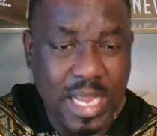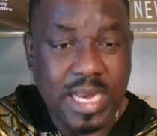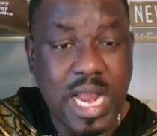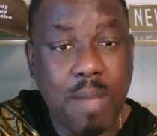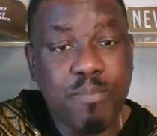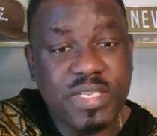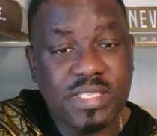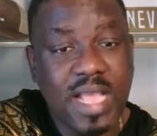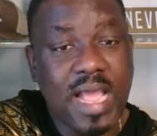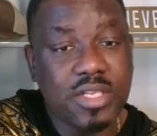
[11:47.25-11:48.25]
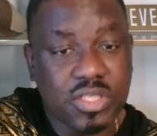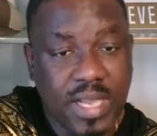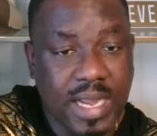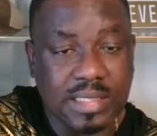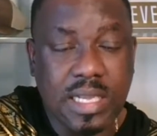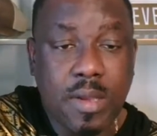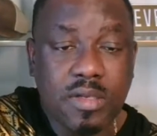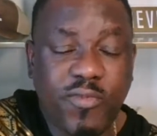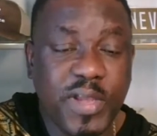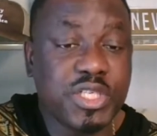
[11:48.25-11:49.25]
Now, besides that,
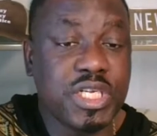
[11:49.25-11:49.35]
fish